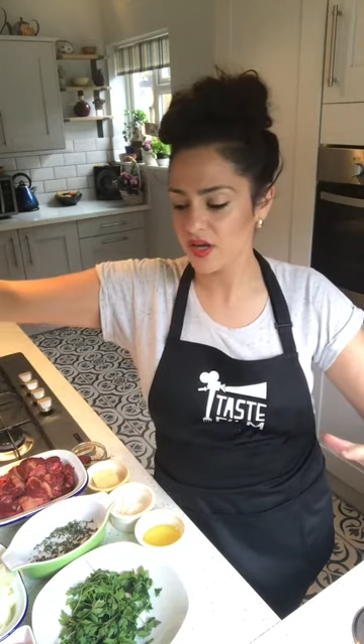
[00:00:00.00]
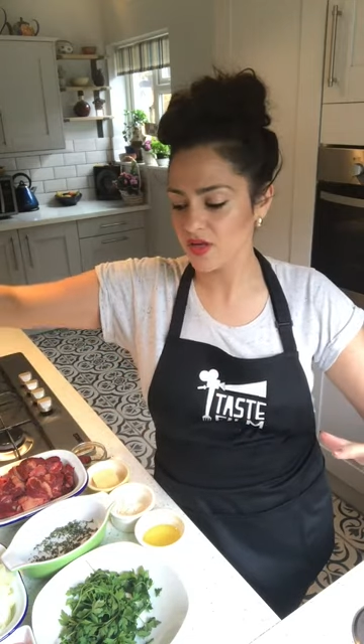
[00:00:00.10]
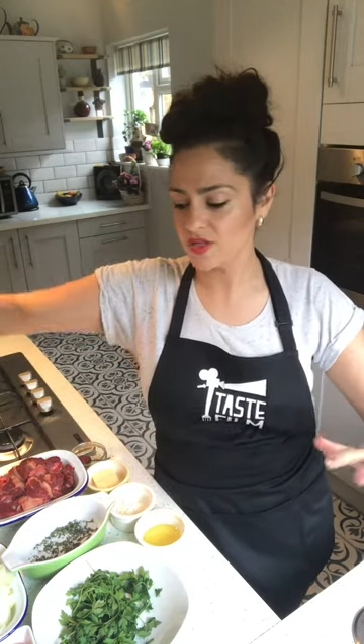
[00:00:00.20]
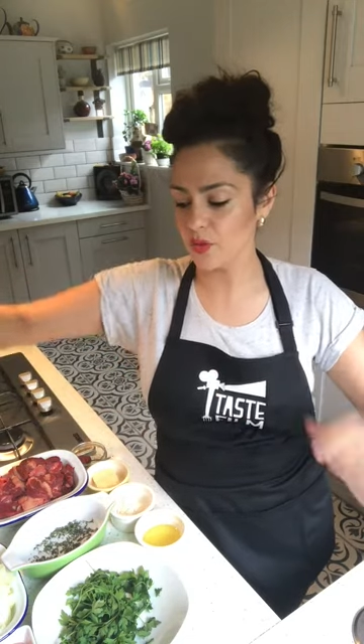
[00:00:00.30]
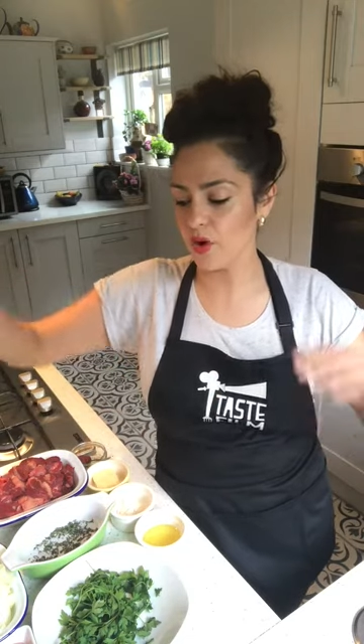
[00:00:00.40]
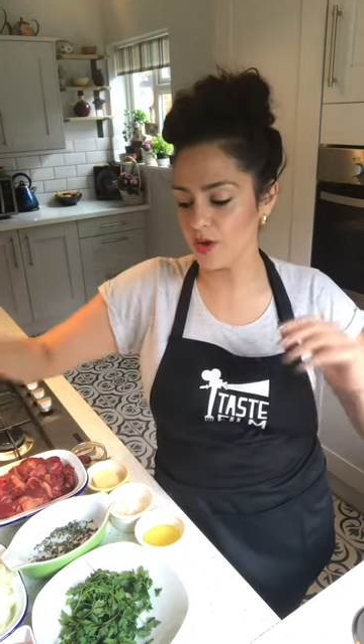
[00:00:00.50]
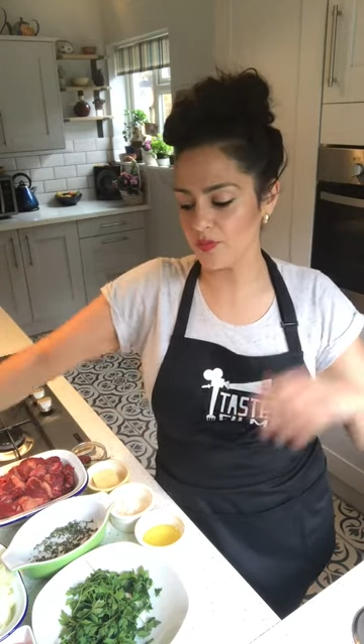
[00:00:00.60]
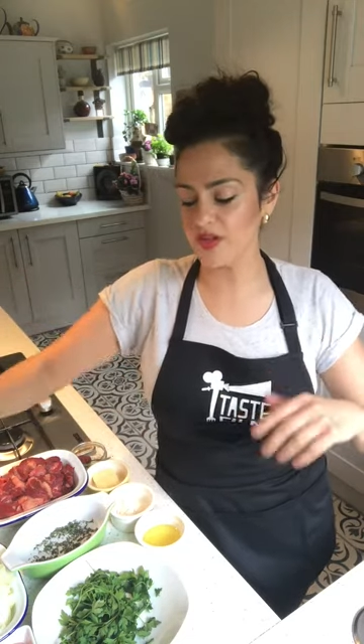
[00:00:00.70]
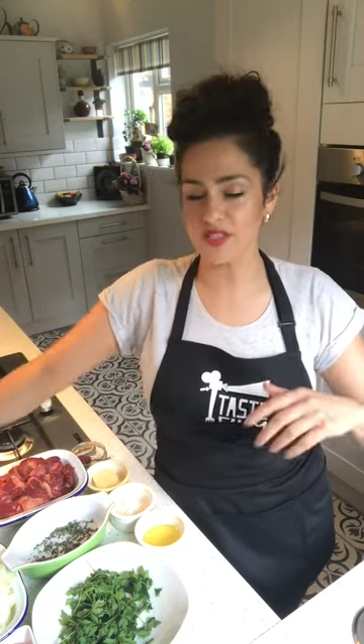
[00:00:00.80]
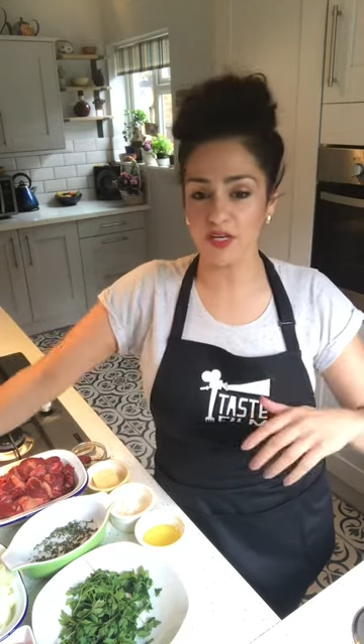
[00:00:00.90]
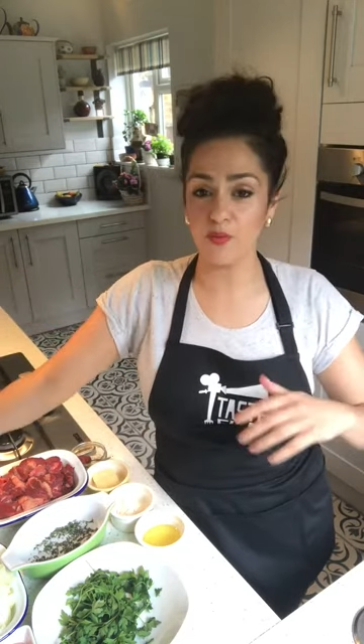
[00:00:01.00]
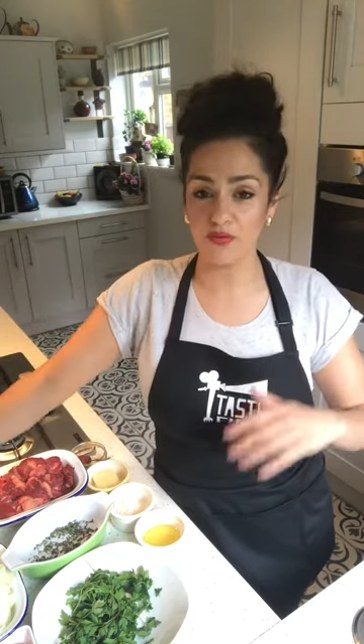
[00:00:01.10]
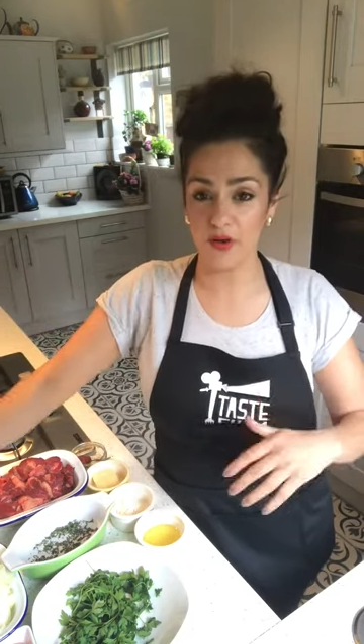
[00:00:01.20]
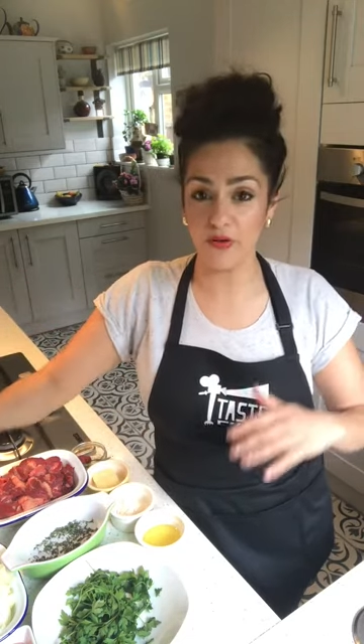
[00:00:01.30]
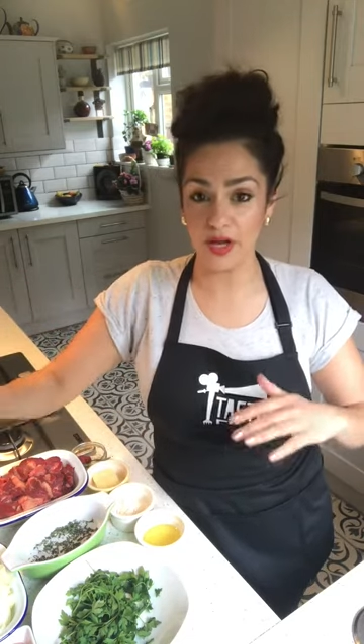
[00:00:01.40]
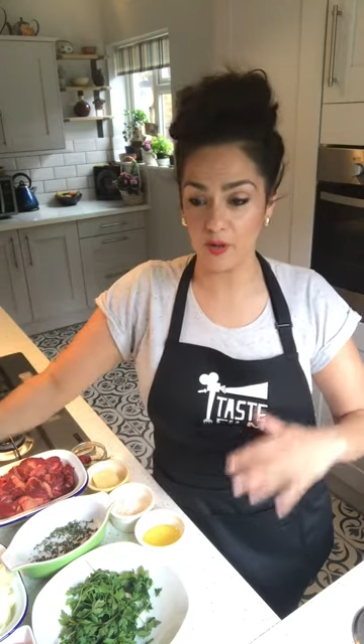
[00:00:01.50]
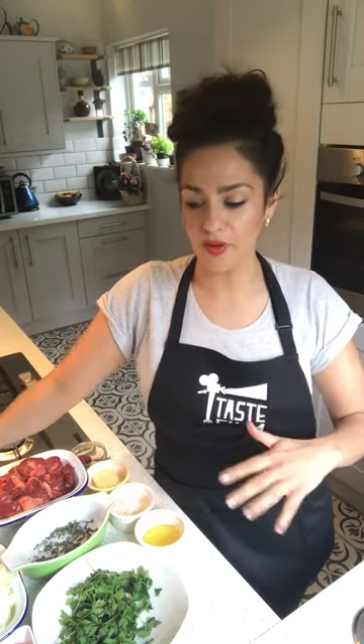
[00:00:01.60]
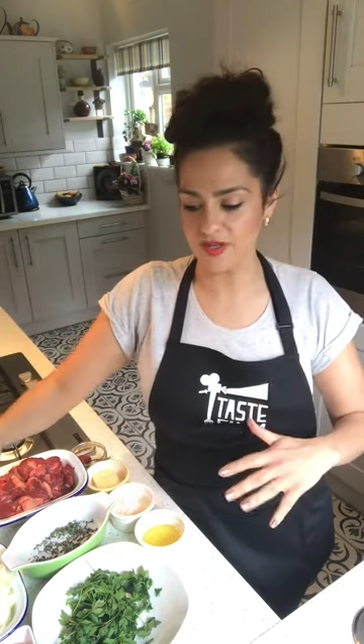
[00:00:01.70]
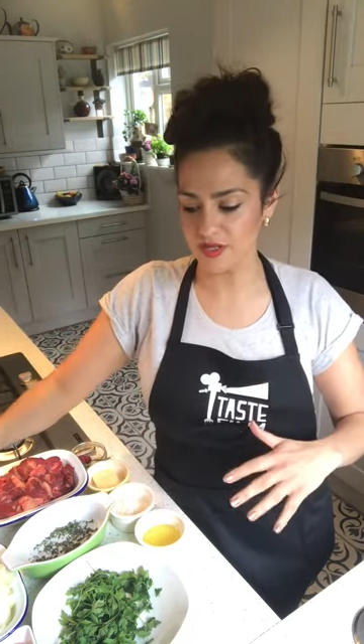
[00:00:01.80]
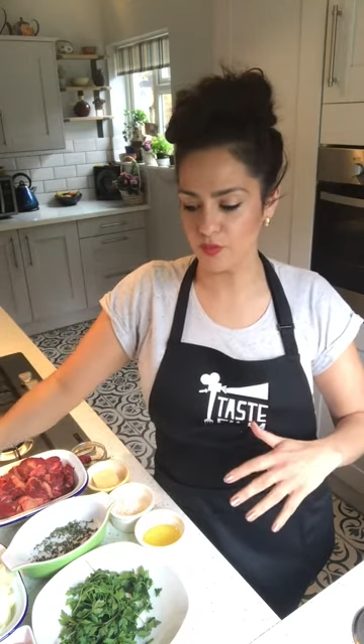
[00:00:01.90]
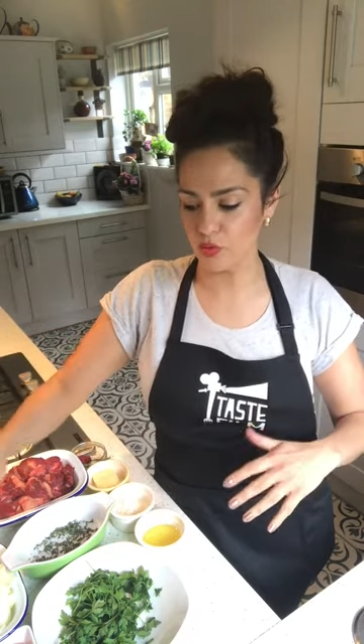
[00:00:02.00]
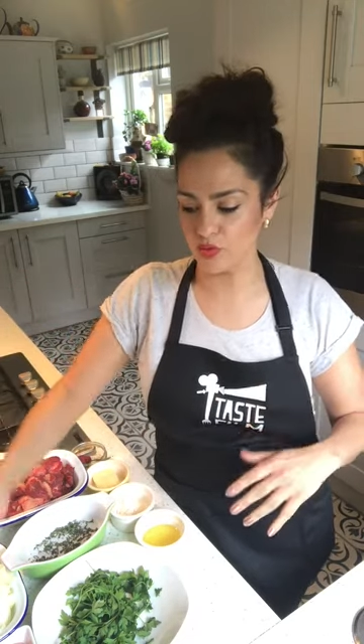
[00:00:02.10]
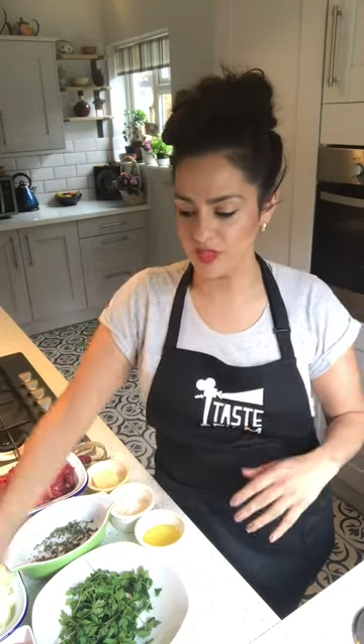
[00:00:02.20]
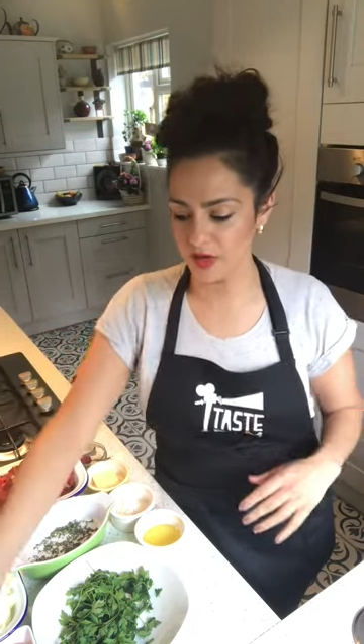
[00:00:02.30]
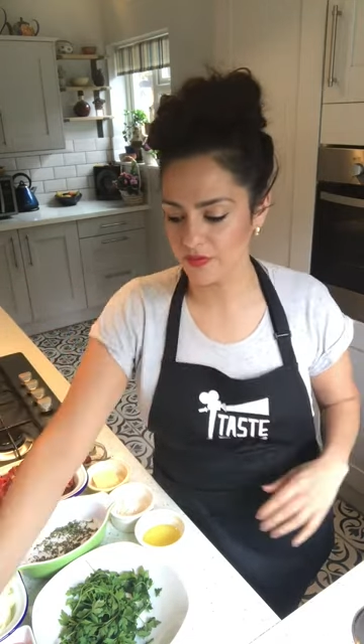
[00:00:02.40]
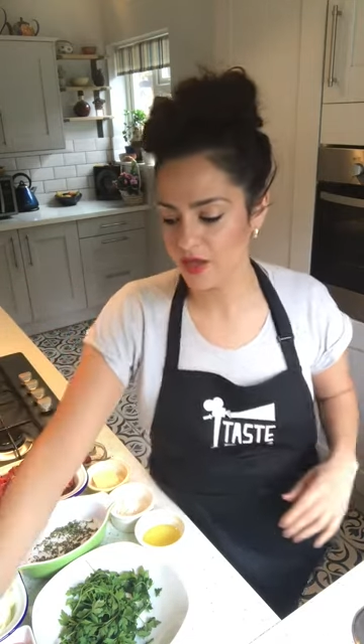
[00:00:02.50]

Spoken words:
So I personally prefer it in a pestle and mortar.